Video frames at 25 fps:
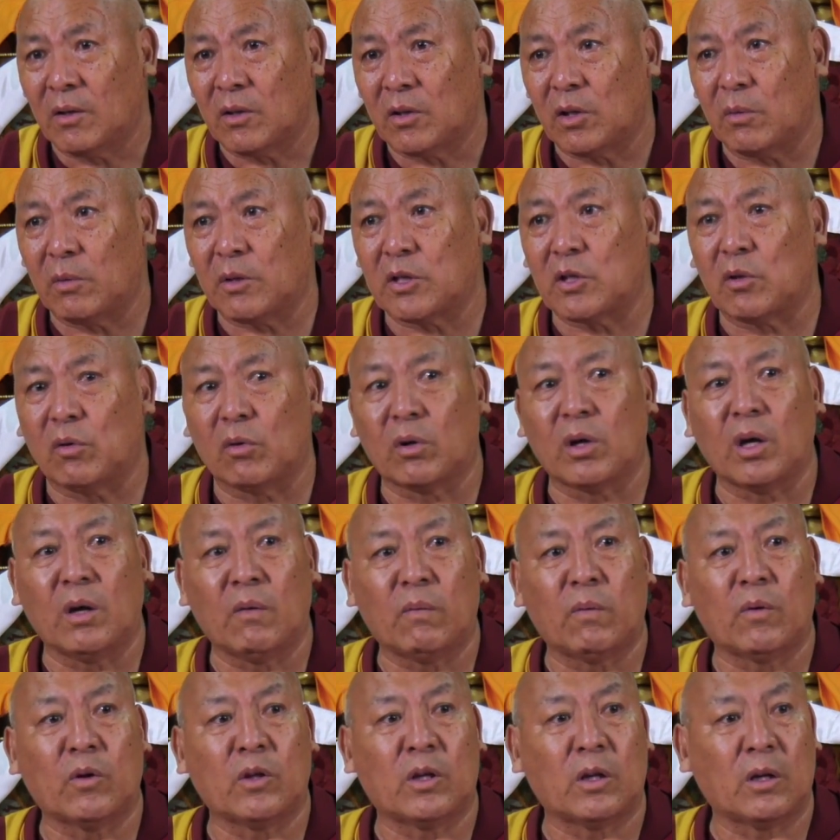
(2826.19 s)
He was
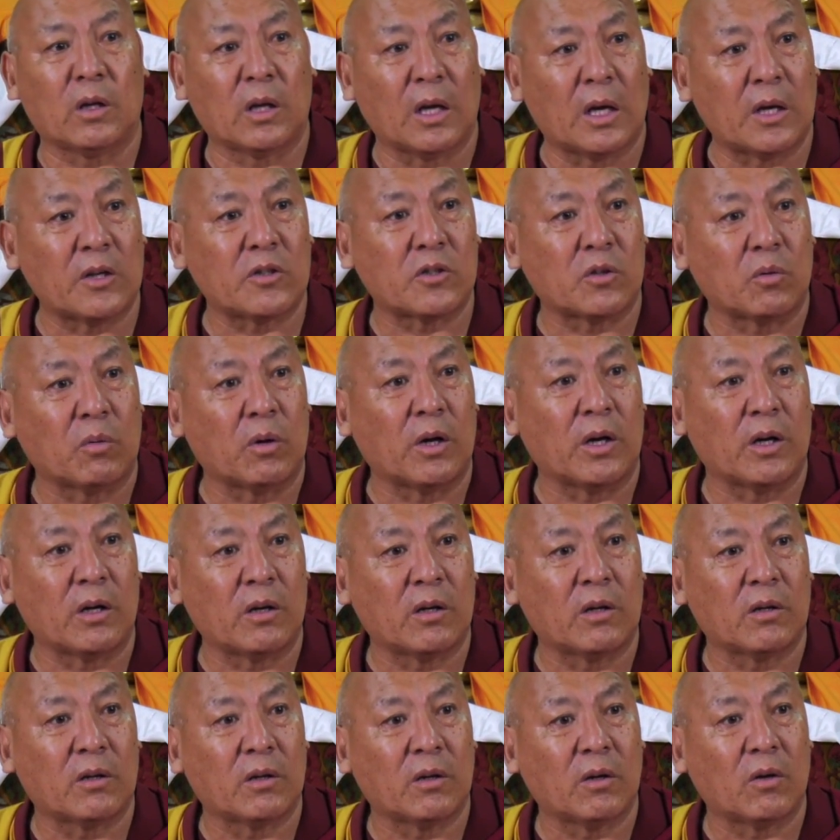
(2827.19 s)
looking for the last one.